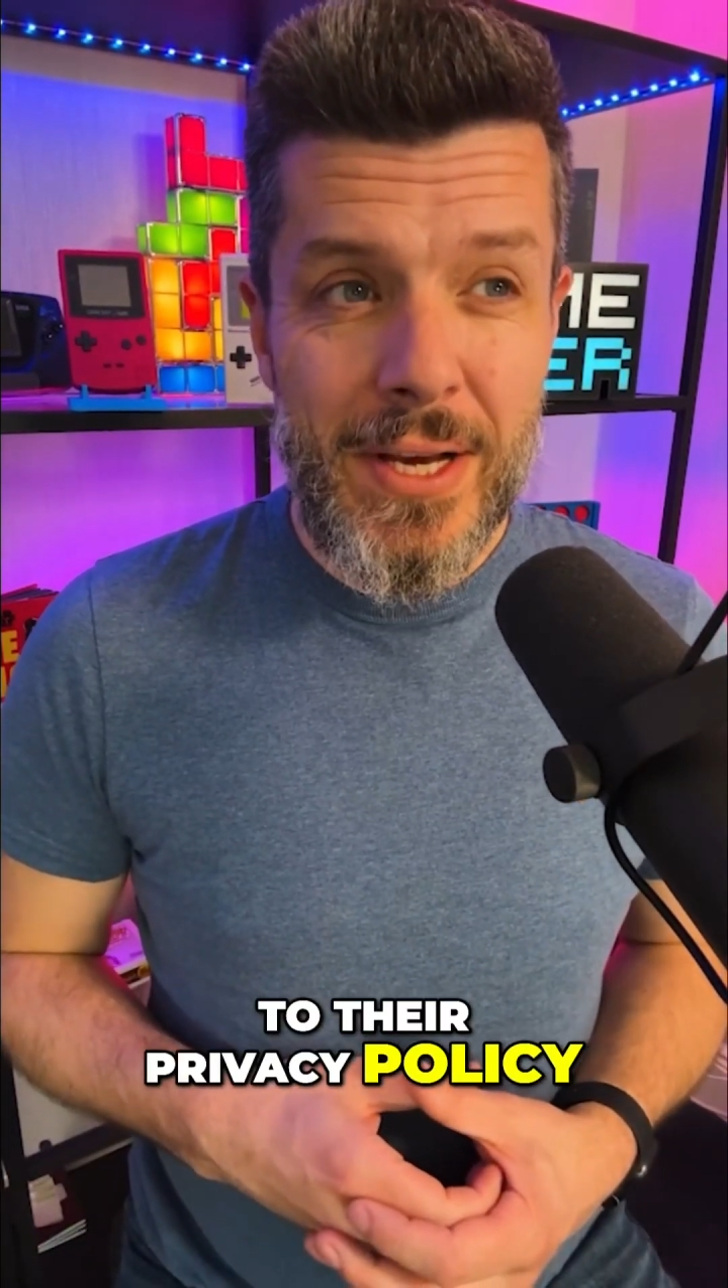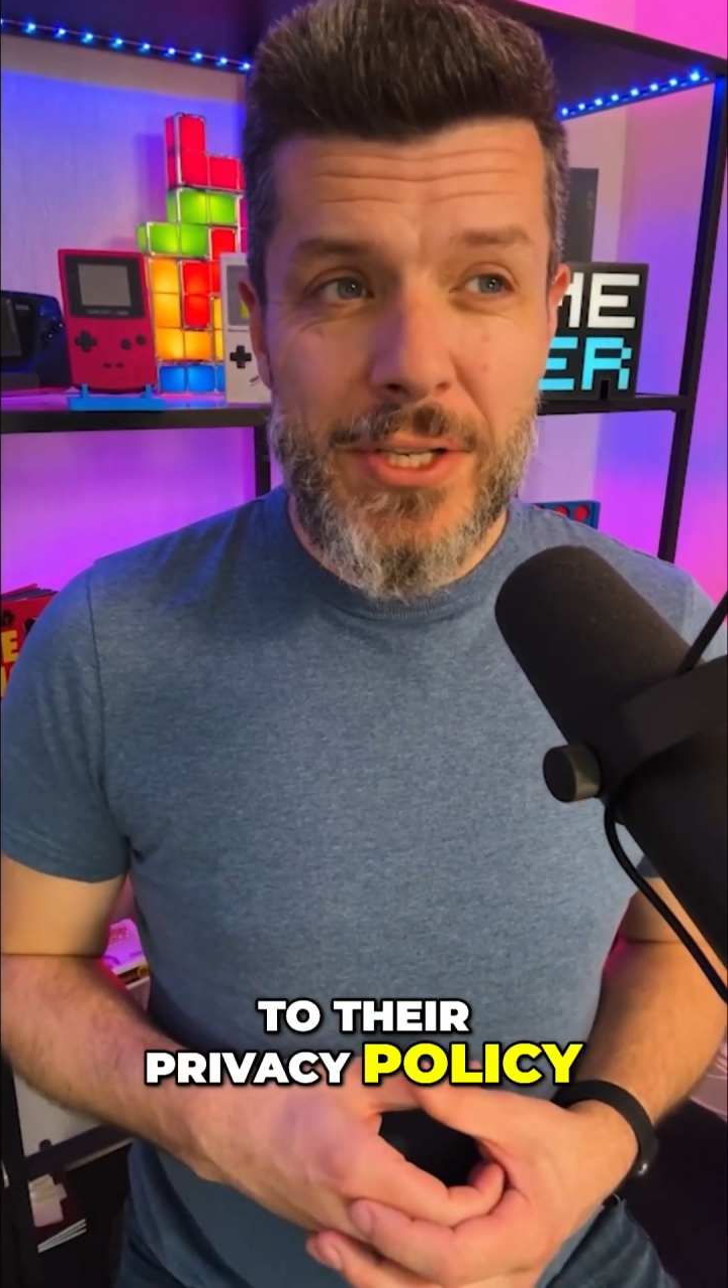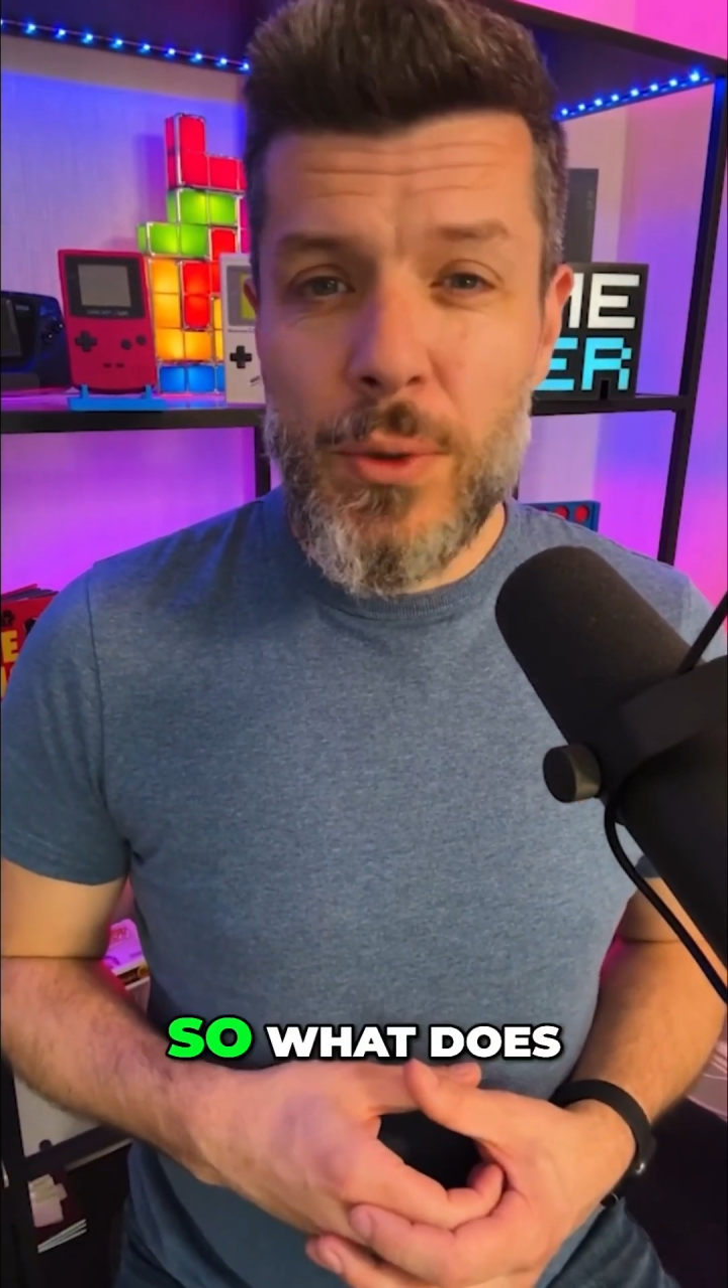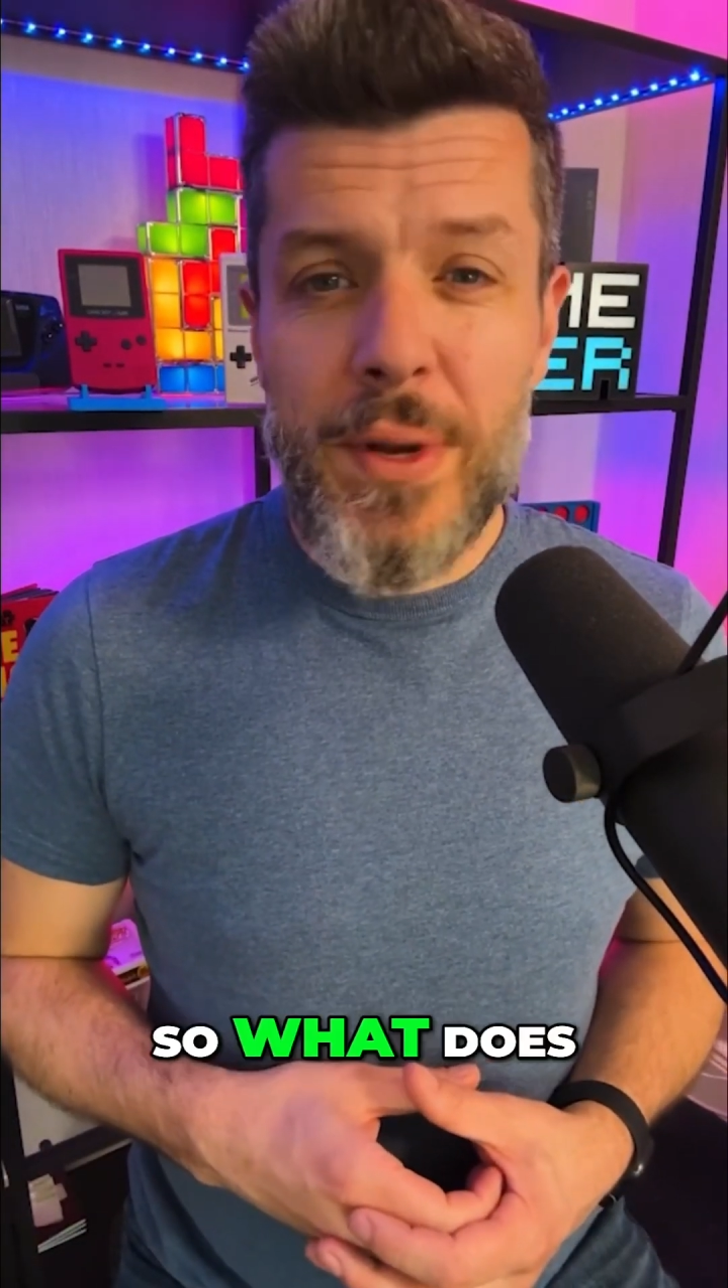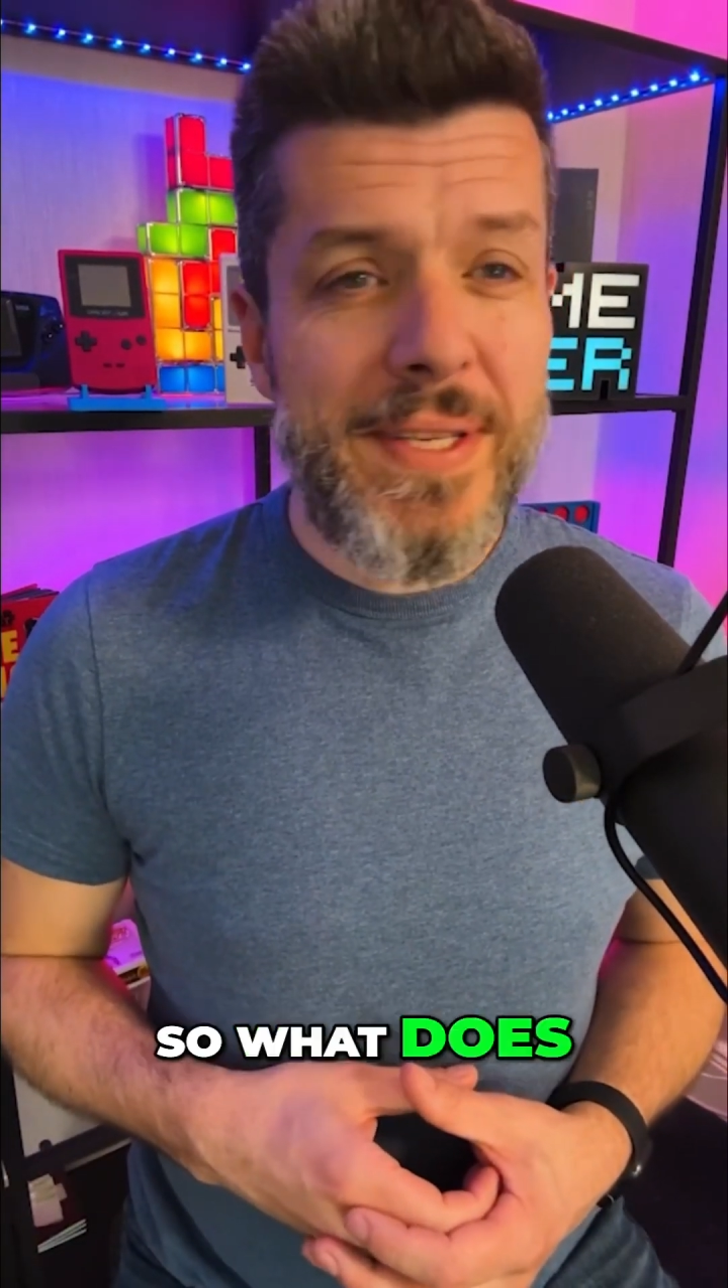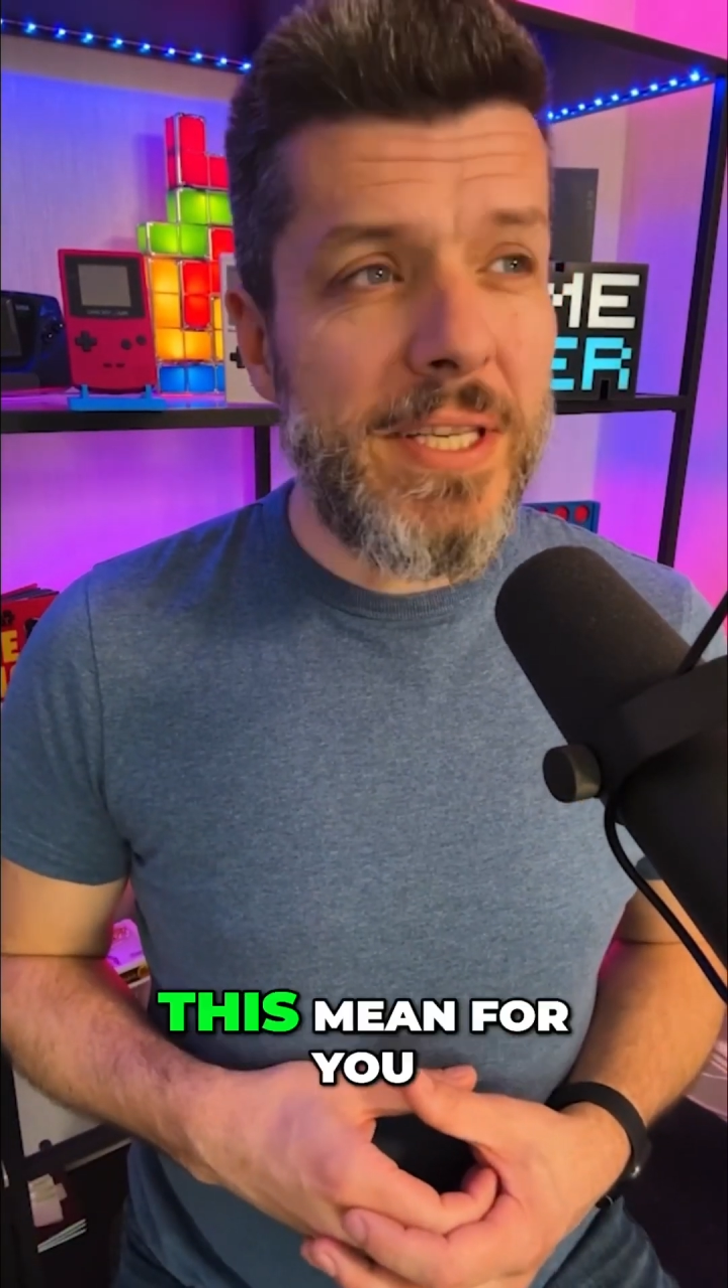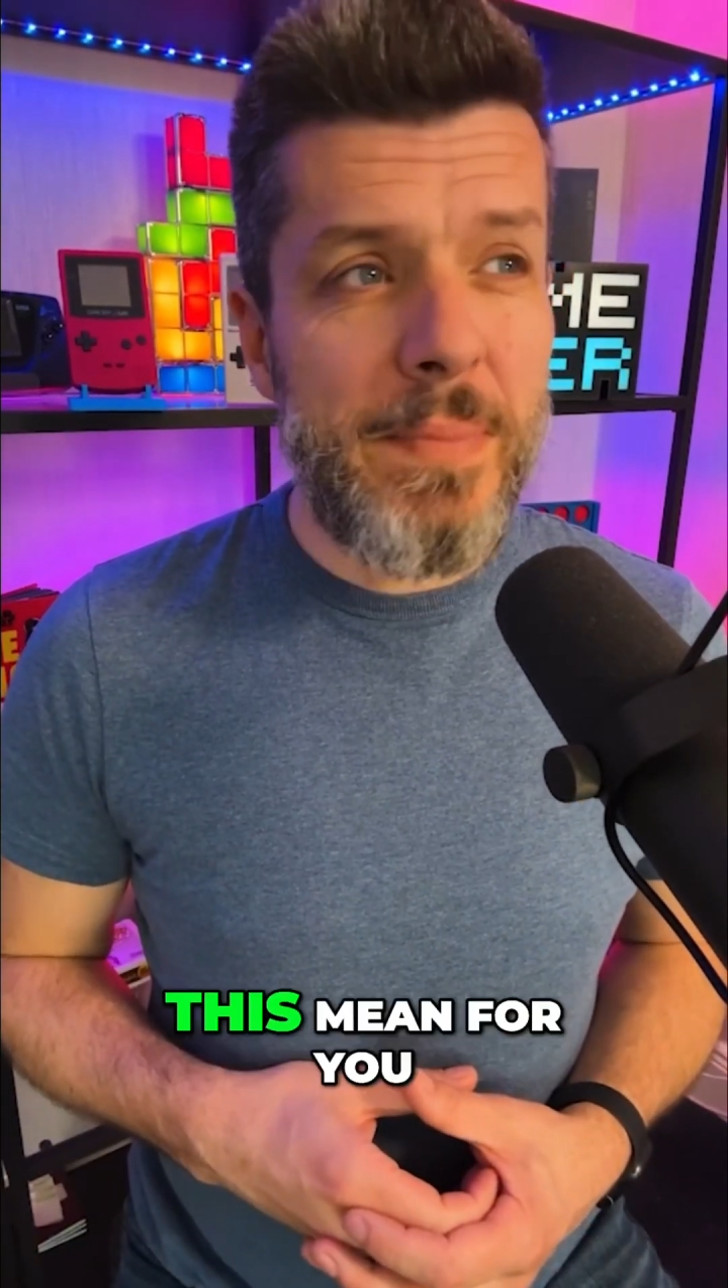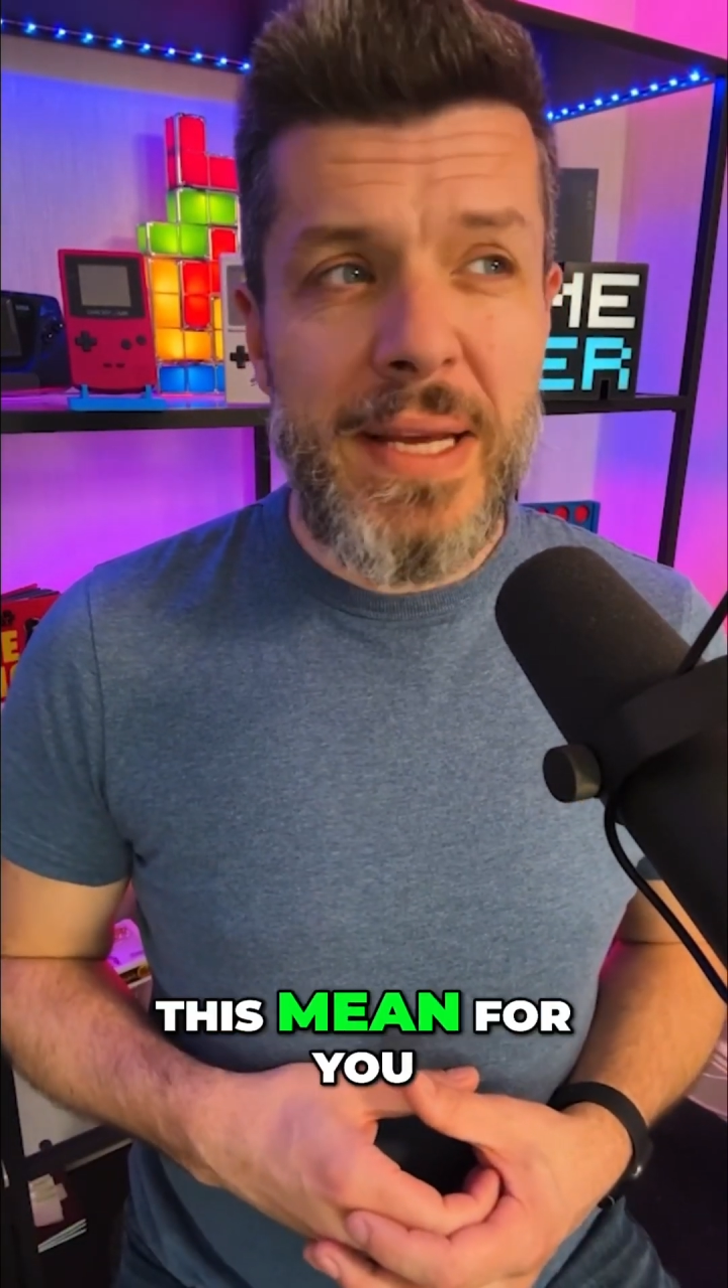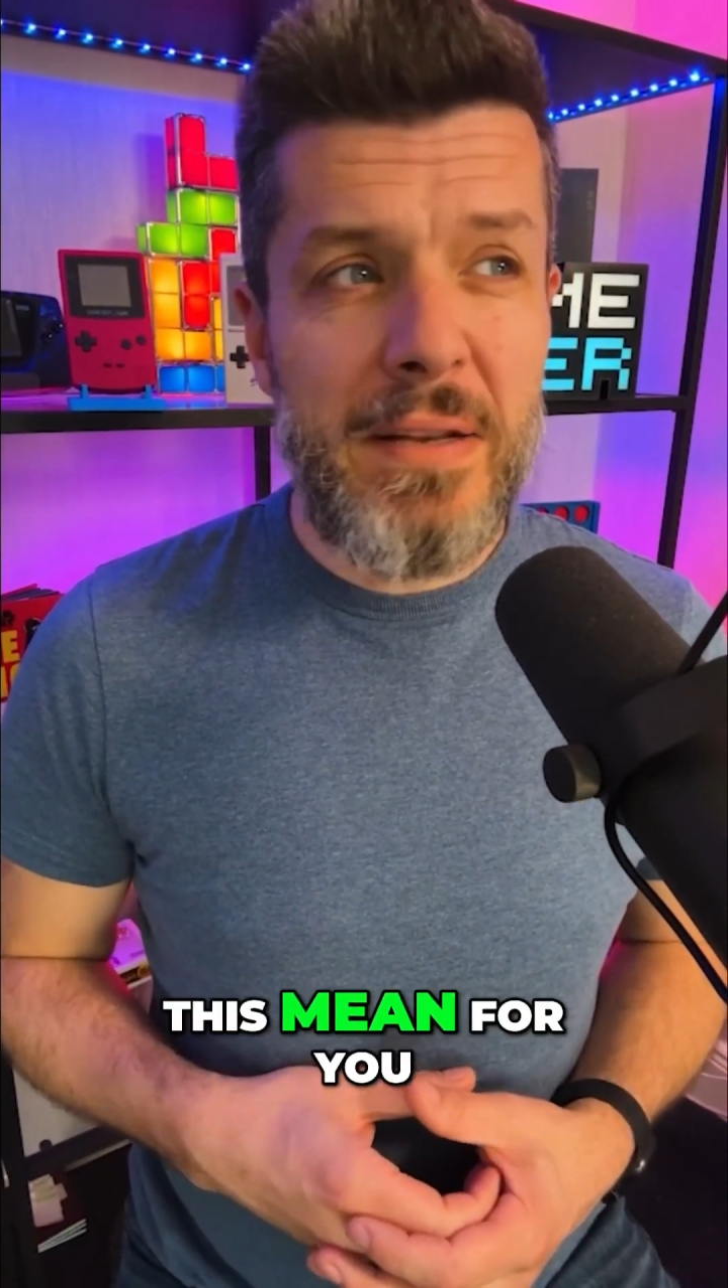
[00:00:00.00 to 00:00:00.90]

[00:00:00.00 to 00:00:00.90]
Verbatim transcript: So, what does this mean